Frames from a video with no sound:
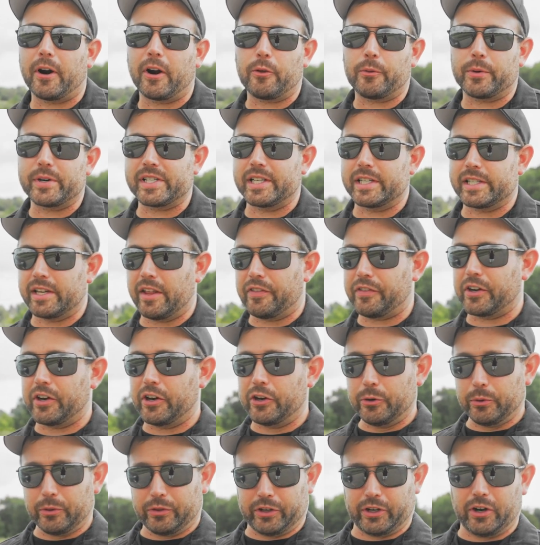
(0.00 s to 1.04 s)
of the reason has nothing to
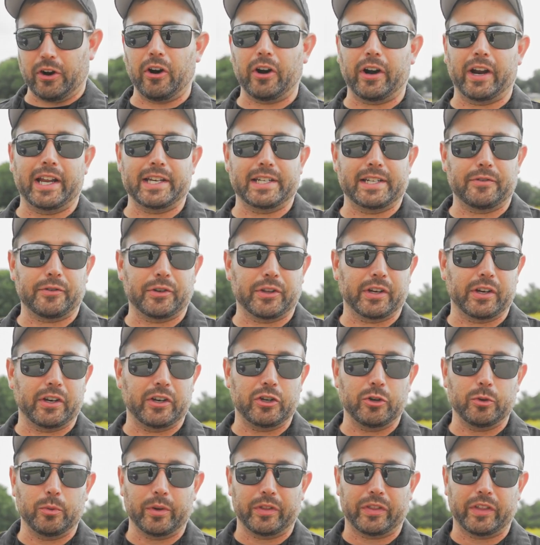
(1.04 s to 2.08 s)
do with the car and has everything to
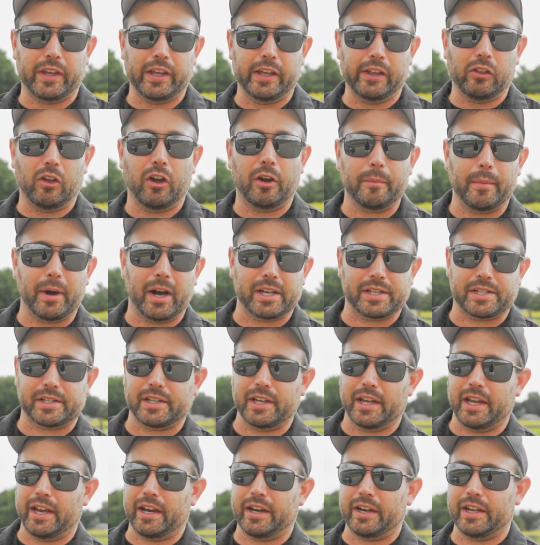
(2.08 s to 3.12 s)
do with Elon Musk
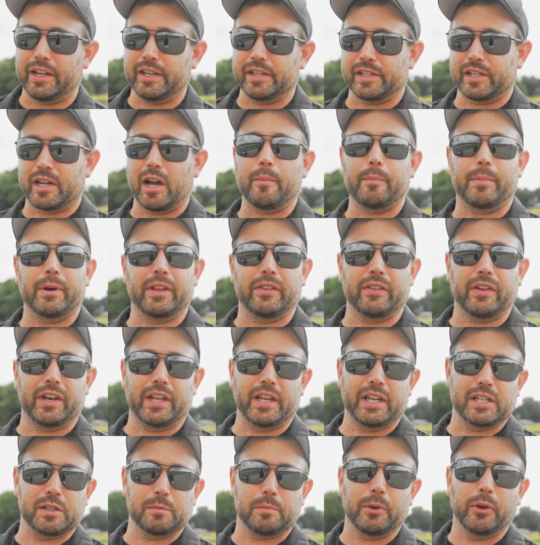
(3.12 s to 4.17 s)
and his company that
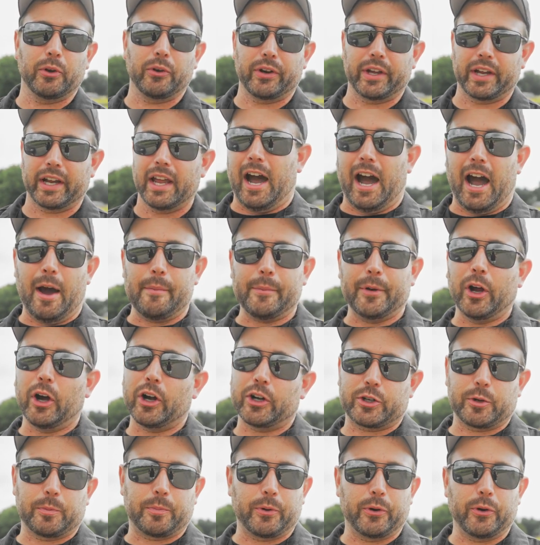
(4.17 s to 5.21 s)
he is building. I'm an
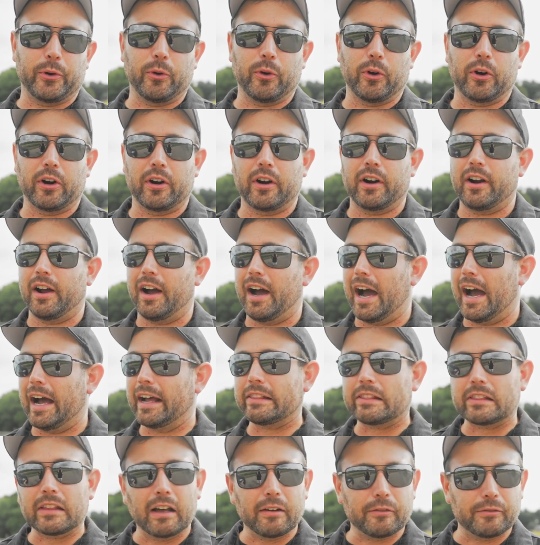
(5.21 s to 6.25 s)
entrepreneur. I
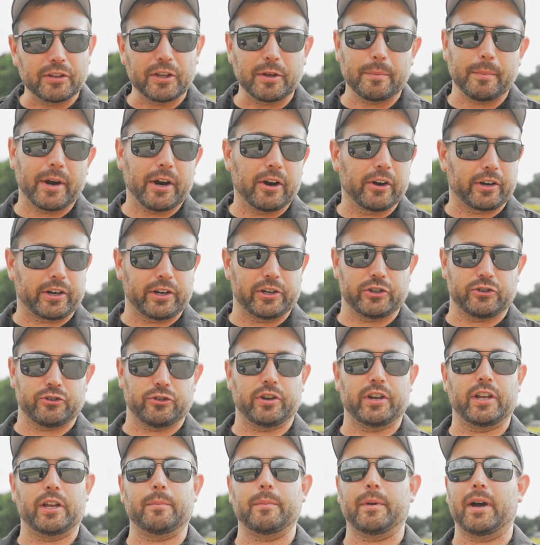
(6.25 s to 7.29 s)
love the American
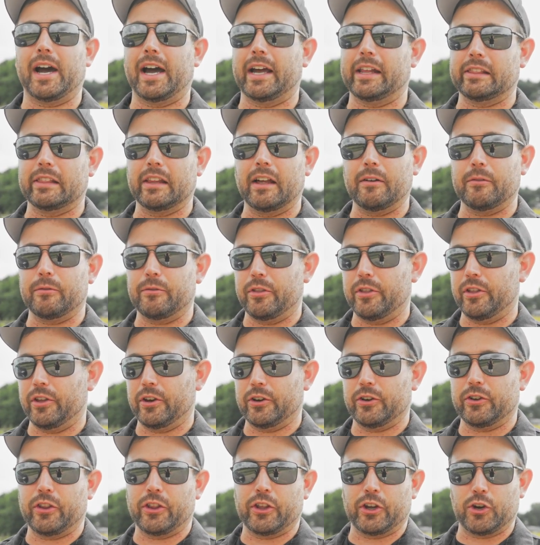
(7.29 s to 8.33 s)
dream. I love
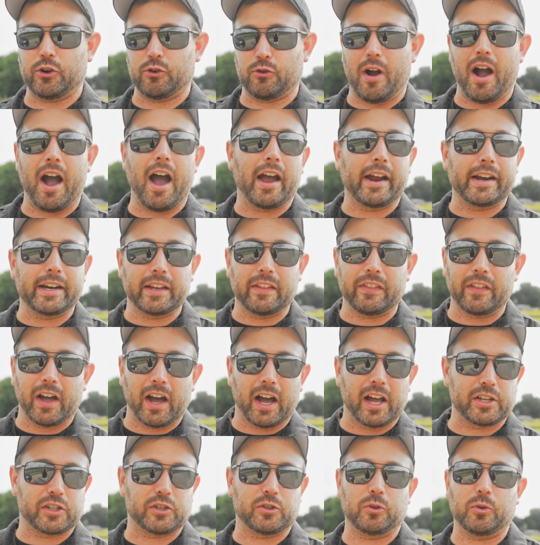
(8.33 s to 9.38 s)
the grind and the
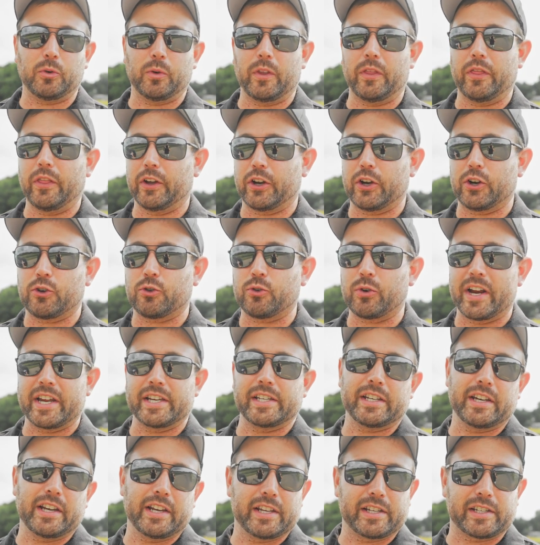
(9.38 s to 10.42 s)
hustle and the
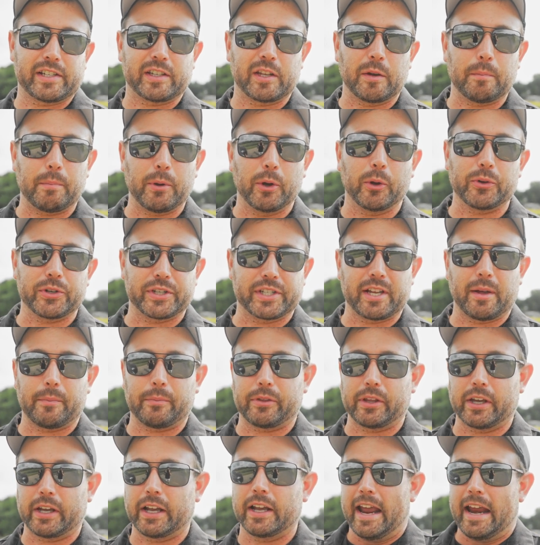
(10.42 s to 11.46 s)
craziness to build
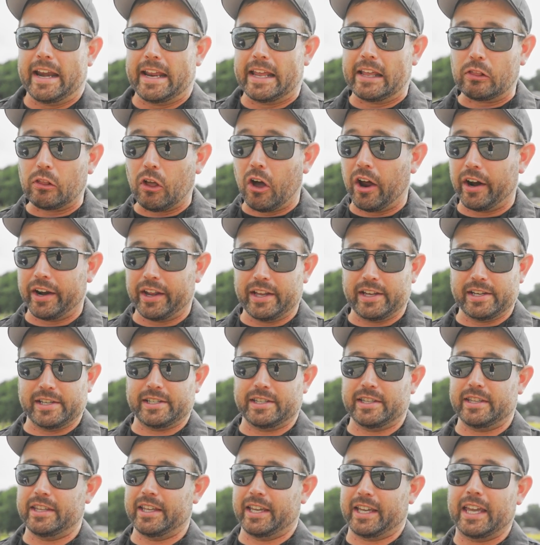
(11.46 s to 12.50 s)
something. And Elon is
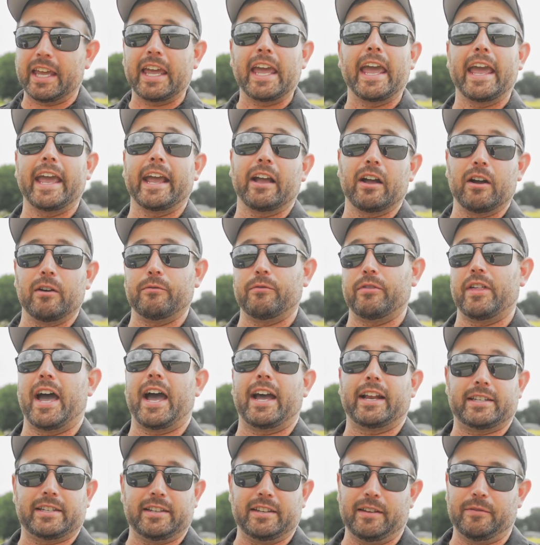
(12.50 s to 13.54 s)
the king of
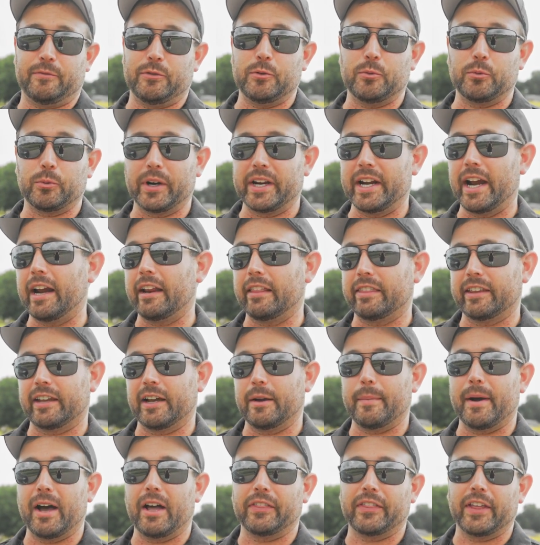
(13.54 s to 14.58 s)
that. If you read anything
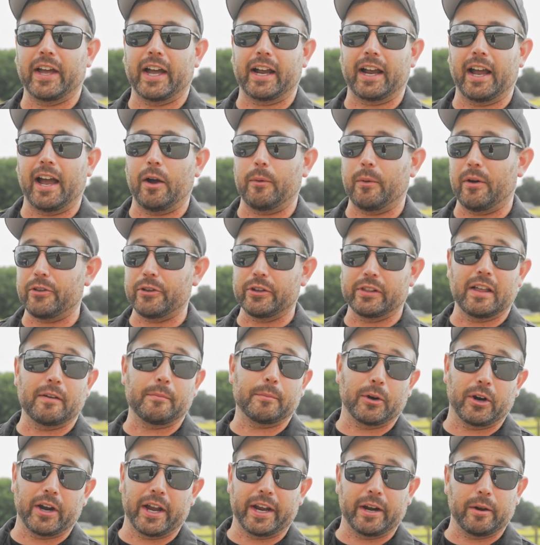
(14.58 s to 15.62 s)
about that guy, whether you love
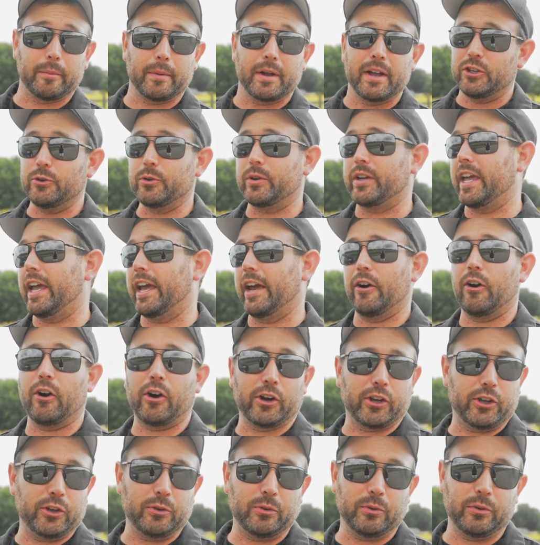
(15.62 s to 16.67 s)
him or hate him, you can't
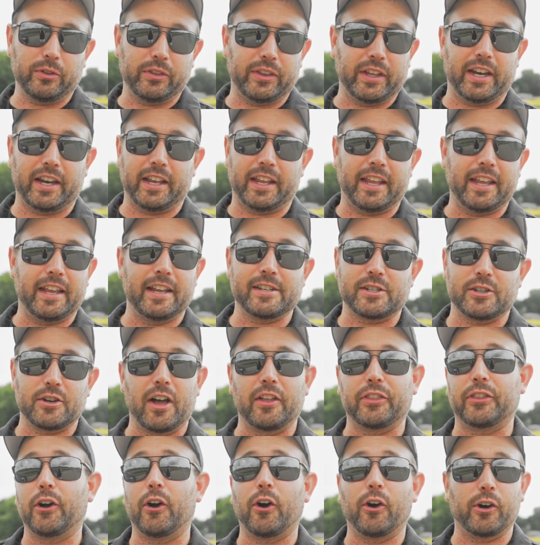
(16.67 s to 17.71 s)
argue that he is
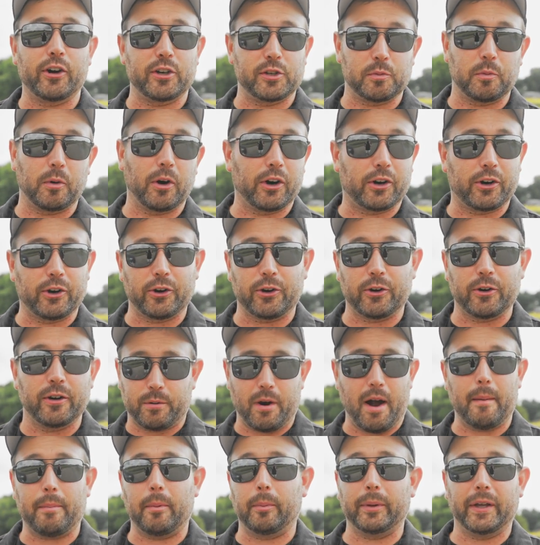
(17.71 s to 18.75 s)
not the hardest worker
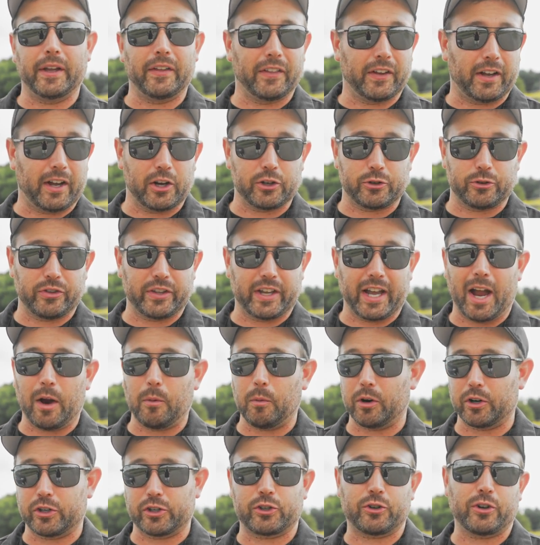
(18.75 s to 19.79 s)
probably in the country. The guy
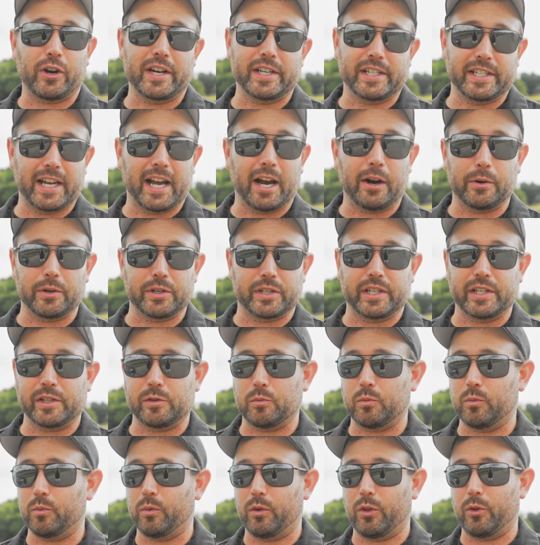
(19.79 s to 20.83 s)
works crazy hours. He's
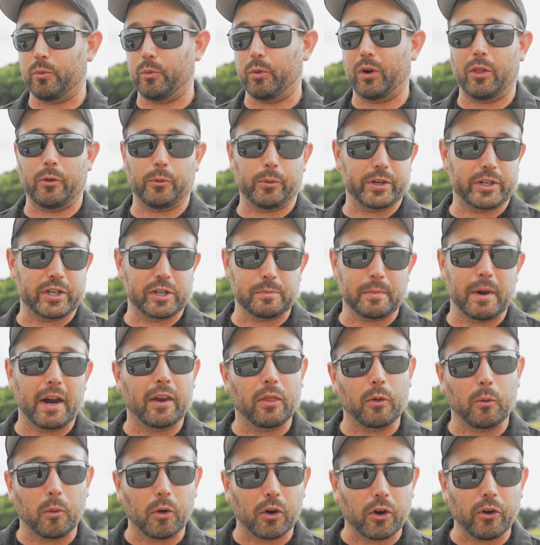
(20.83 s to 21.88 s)
one of the richest men in
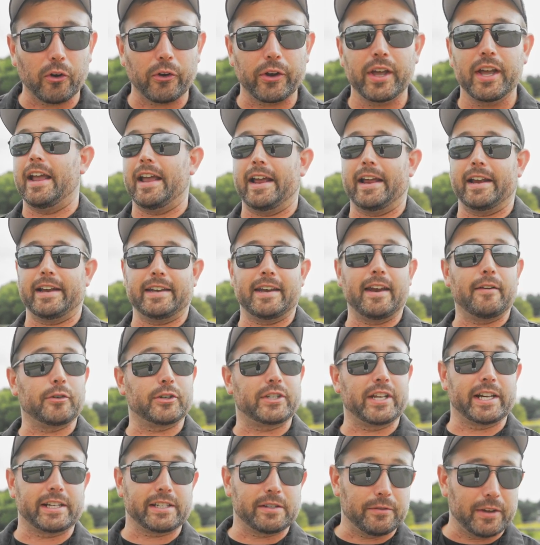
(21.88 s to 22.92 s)
the world and never
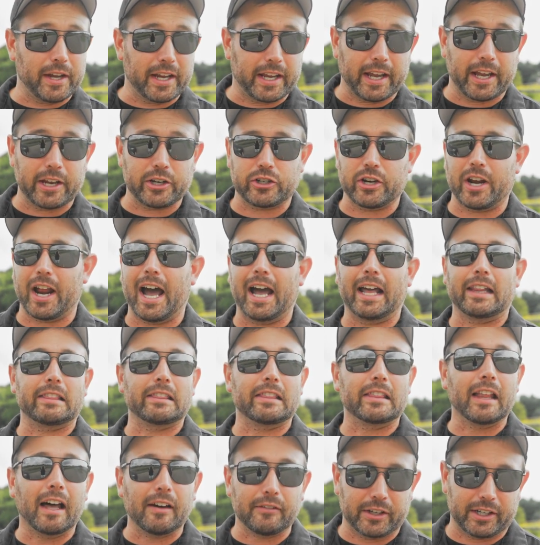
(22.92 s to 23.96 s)
takes a vacation. I
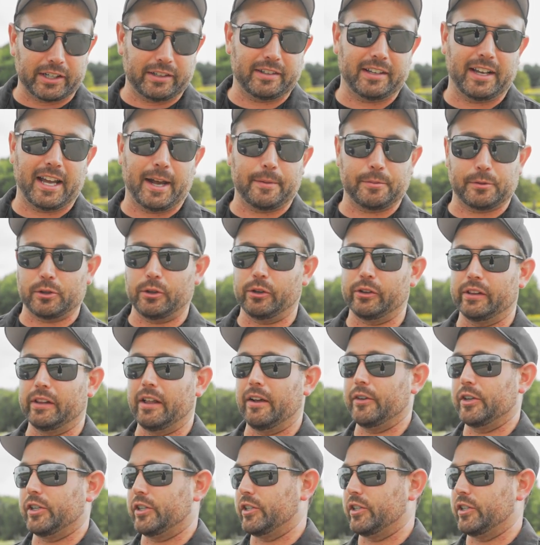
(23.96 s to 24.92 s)
love it. Absolutely love it.